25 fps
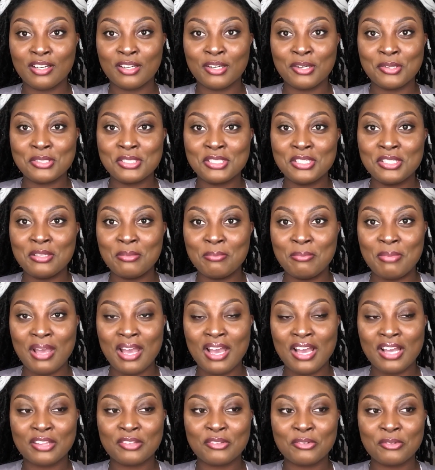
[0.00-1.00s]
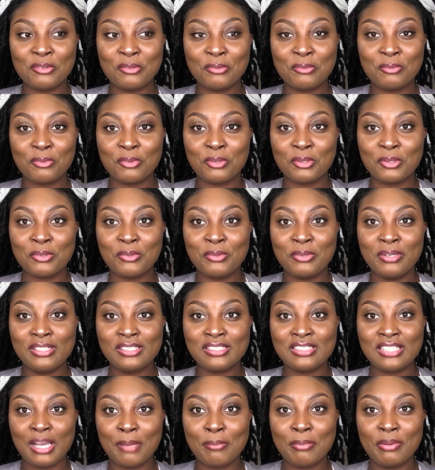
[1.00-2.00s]
go to the bathroom real quick
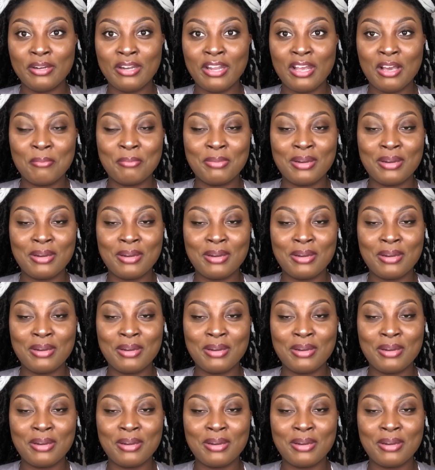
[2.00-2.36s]
type of nap,